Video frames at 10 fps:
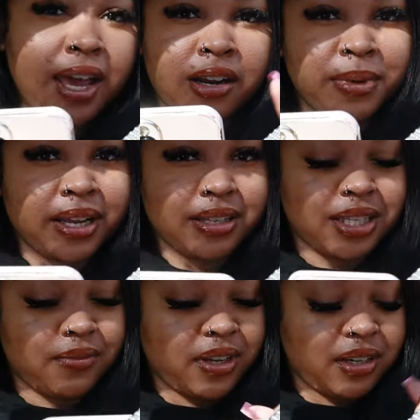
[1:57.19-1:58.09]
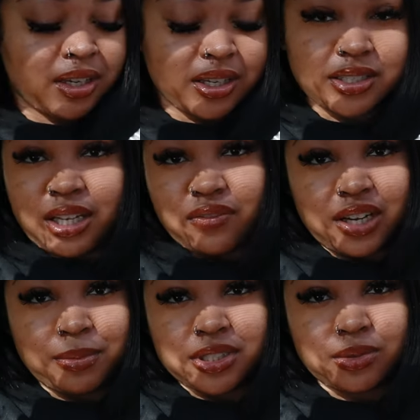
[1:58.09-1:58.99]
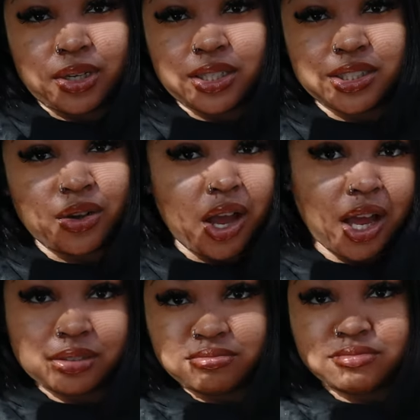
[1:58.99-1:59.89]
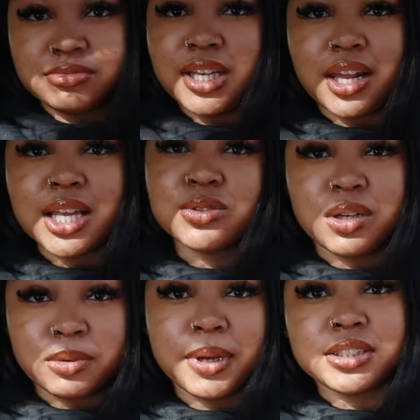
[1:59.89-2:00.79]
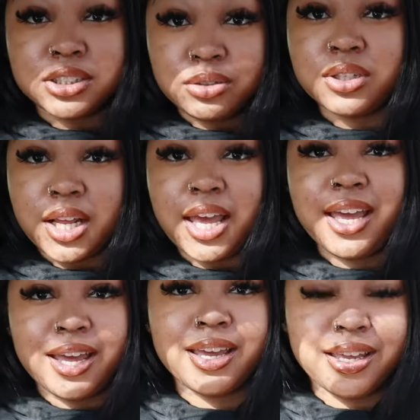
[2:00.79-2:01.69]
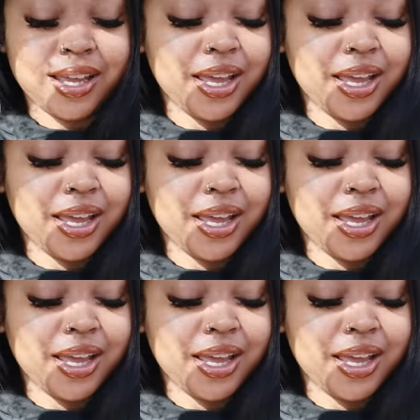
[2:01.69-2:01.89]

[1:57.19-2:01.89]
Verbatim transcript: Anybody got time for that? Dunkin's like five minutes away, so yeah, that's what I'm about to do today.